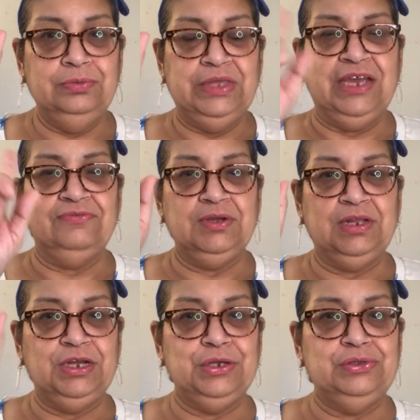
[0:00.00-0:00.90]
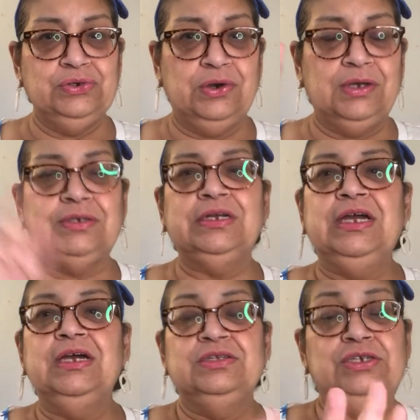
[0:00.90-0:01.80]
You have to click it to all
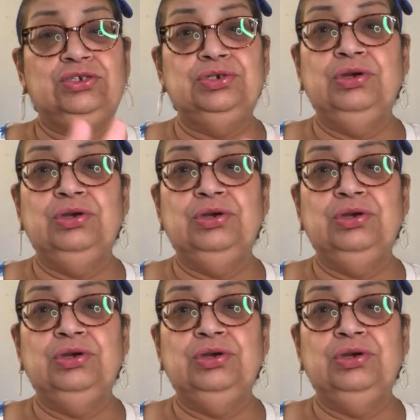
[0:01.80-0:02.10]
so that you're